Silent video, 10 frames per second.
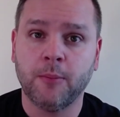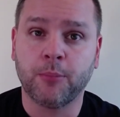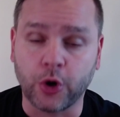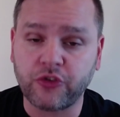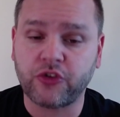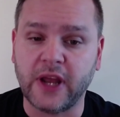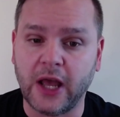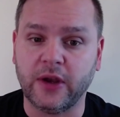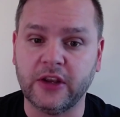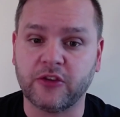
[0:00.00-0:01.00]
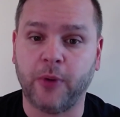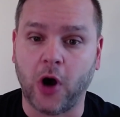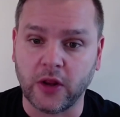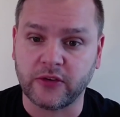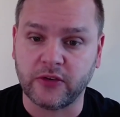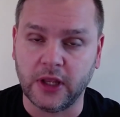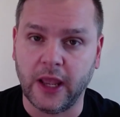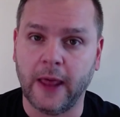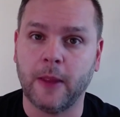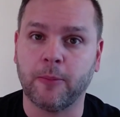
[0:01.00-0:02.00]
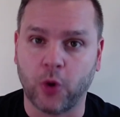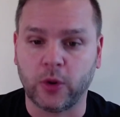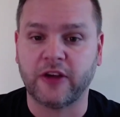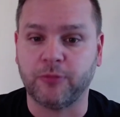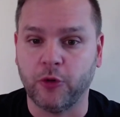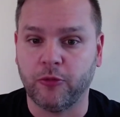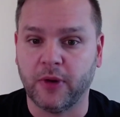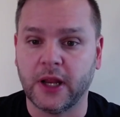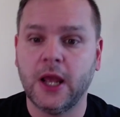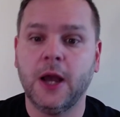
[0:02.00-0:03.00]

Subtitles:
Personnel is policy, and the pro-life movement